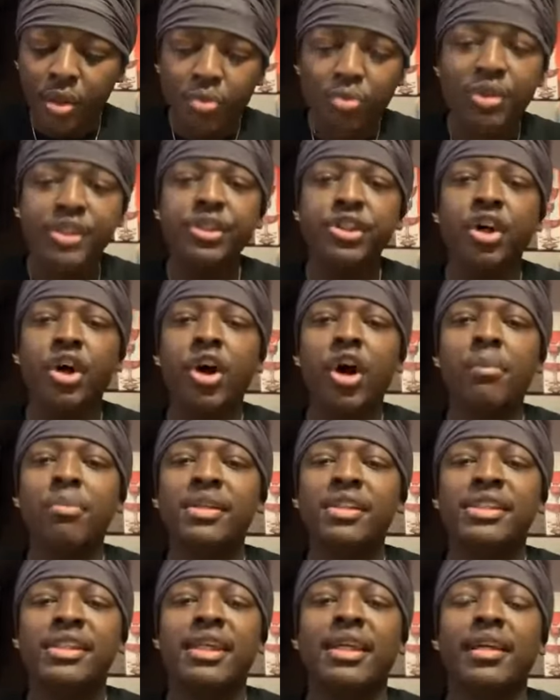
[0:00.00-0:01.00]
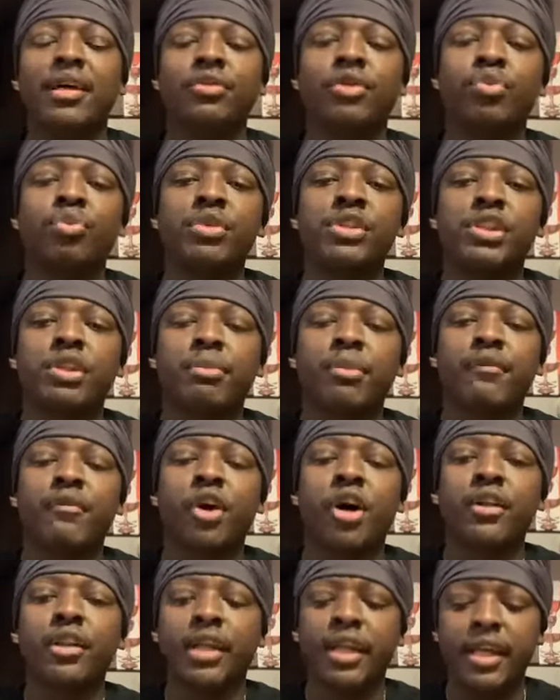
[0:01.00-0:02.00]
We should all be seeking out the wisdom of
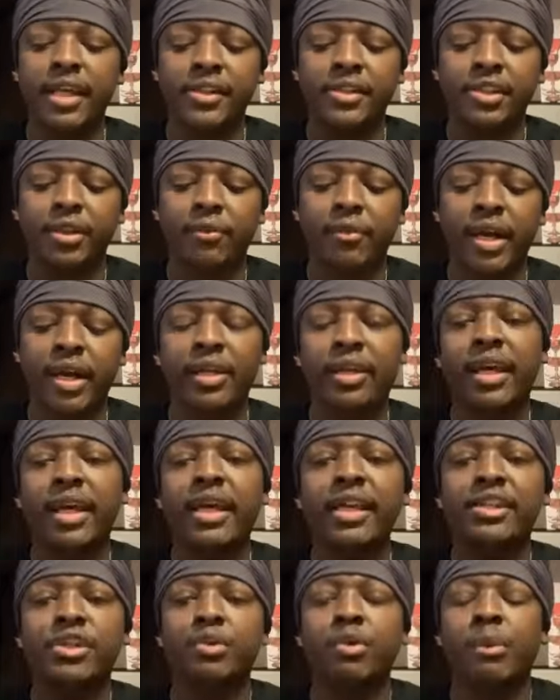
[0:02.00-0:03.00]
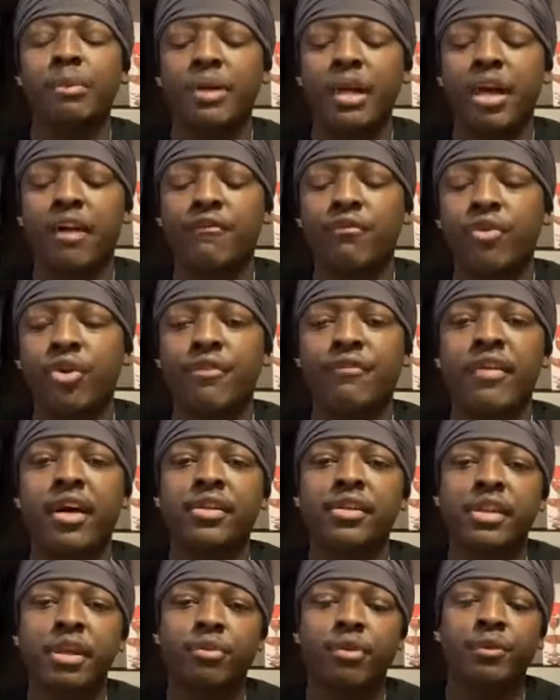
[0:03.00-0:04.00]
all the ancient, right? And the ancient would be our
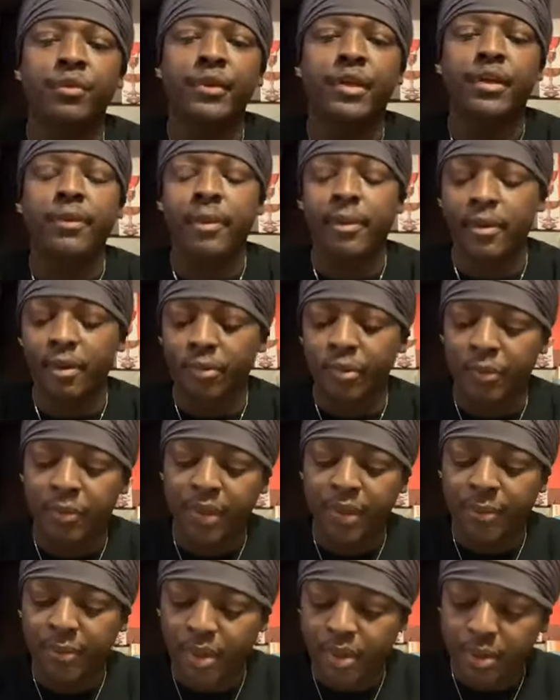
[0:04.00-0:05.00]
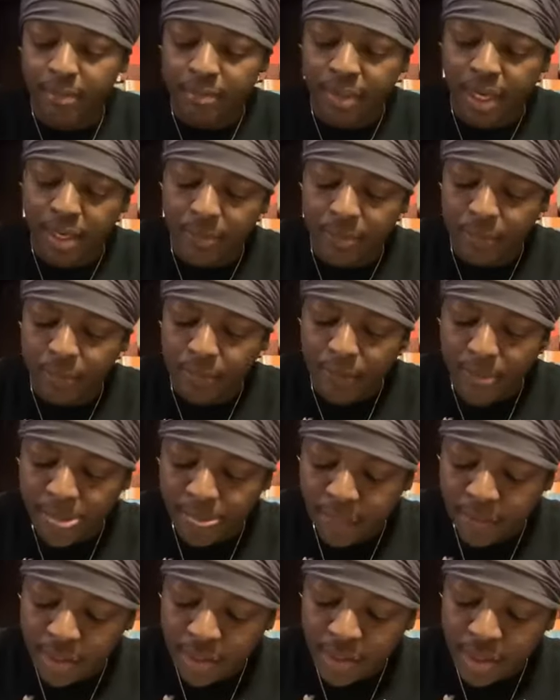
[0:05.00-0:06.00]
forefathers that we read about, we read about in the Bible,
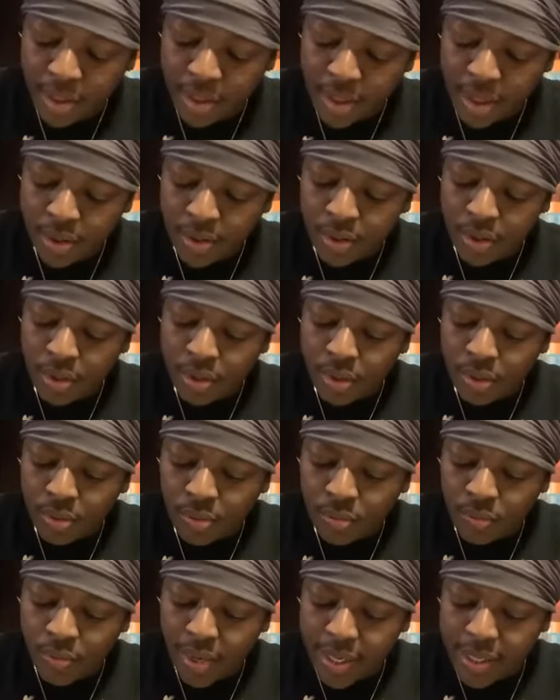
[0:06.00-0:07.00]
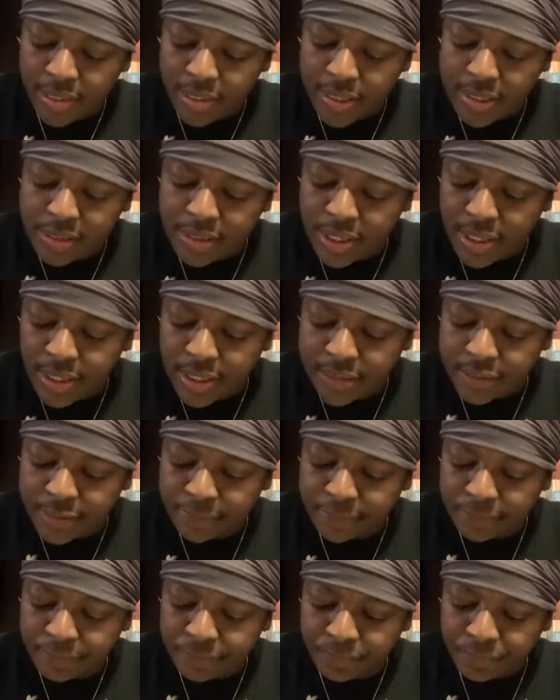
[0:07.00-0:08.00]
right? And it says,
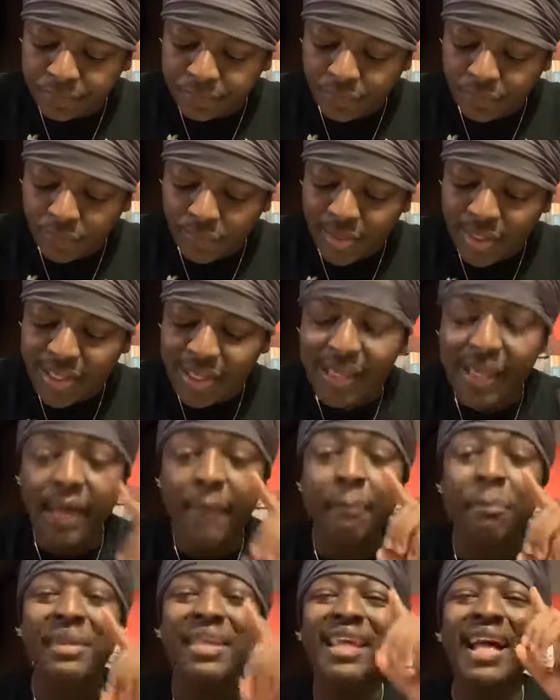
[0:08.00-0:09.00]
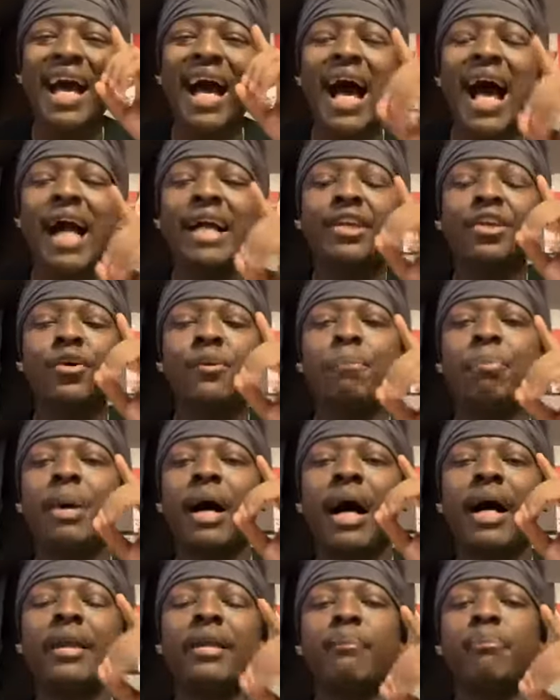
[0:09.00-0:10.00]
and be
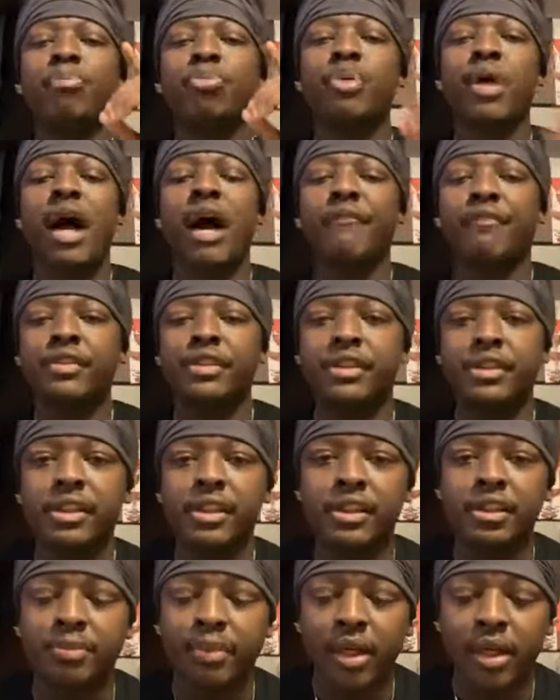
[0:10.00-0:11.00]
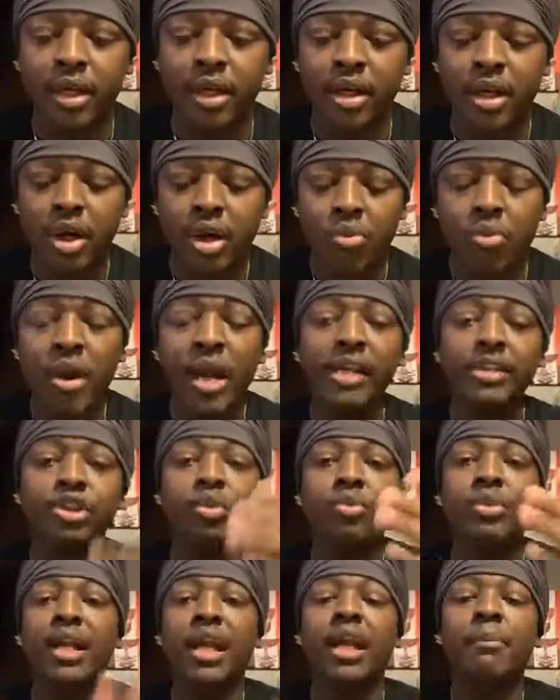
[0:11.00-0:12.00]
occupied in prophecies, man. Right?
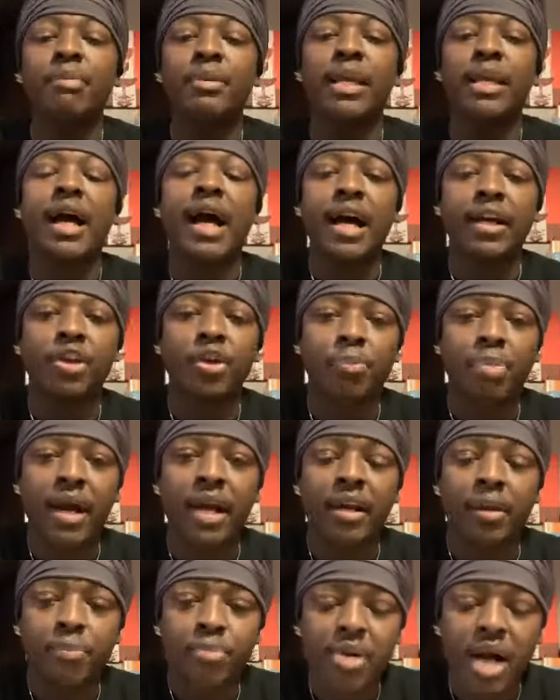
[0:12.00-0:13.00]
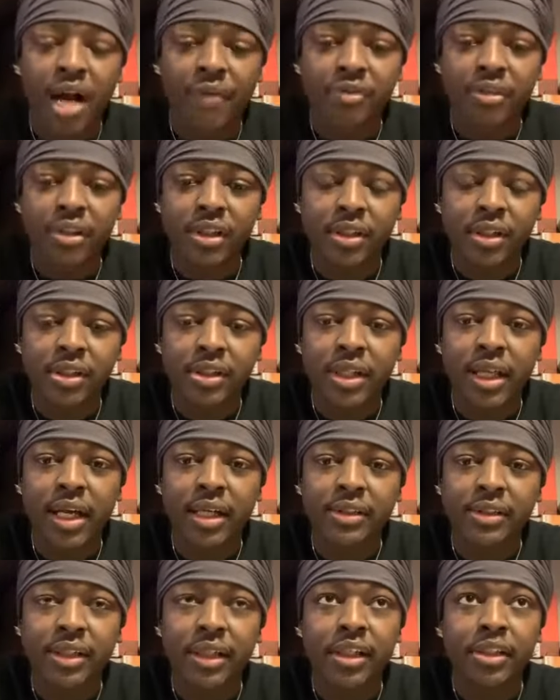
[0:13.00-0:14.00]
So we got to be occupied in prophecy in these
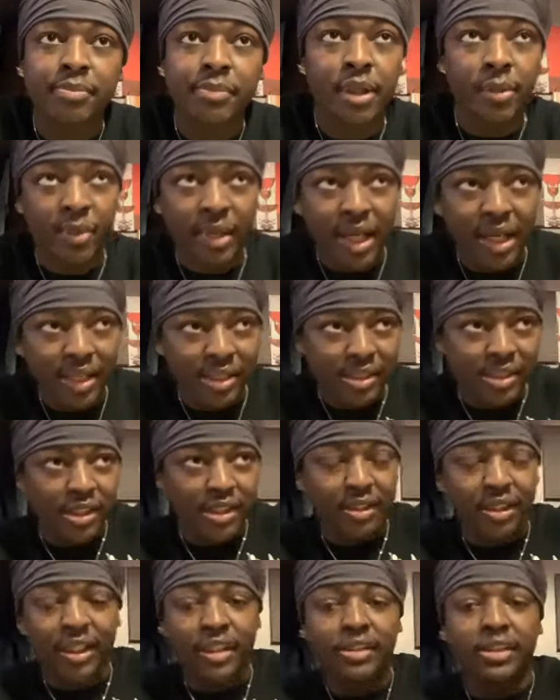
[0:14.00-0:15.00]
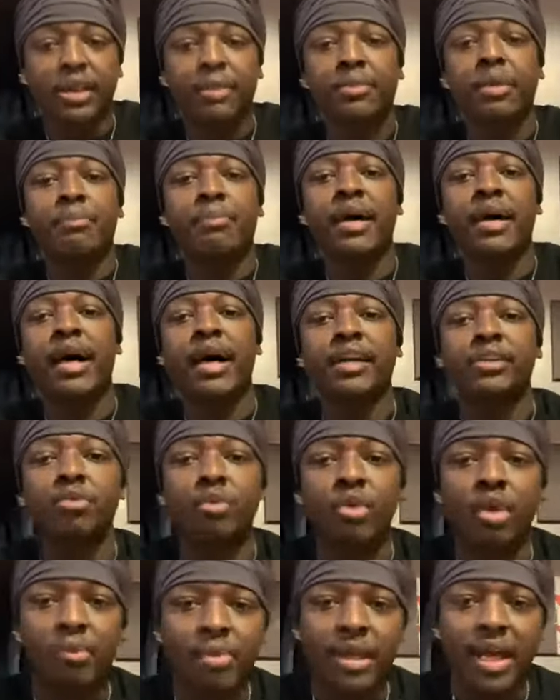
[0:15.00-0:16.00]
last days, man. We kind of see things coming to pass. We
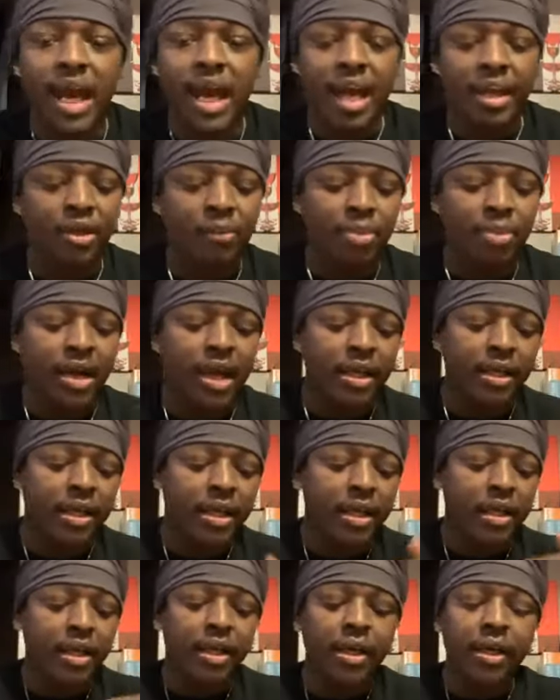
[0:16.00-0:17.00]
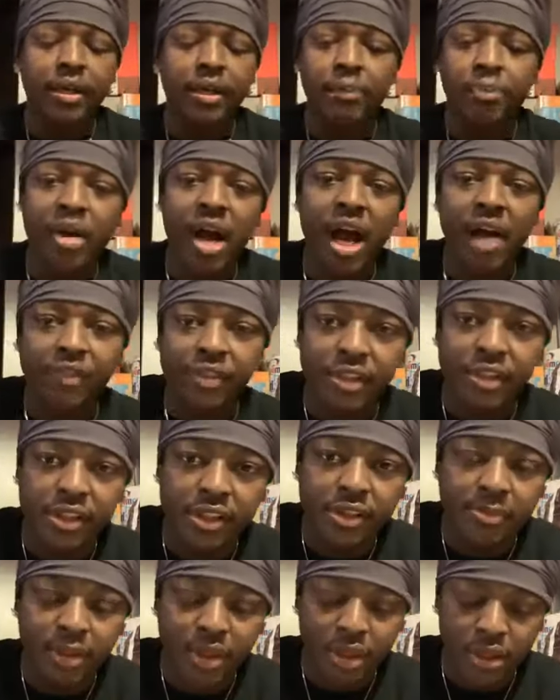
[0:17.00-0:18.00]
want to be occupied in the
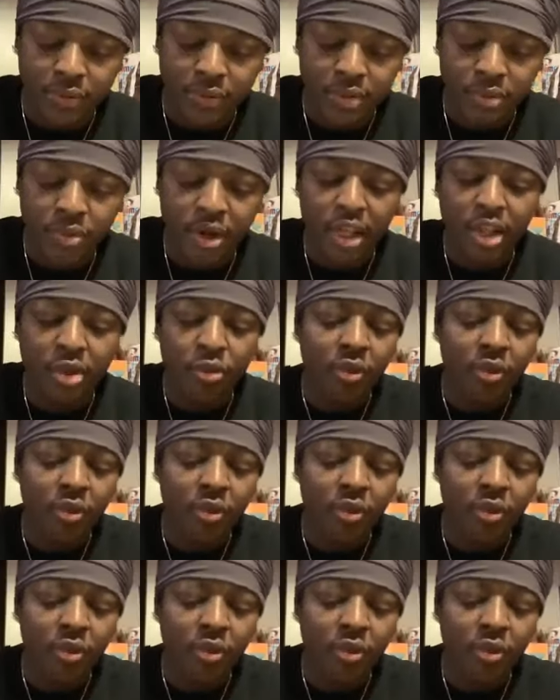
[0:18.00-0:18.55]
prophecies, man. Right?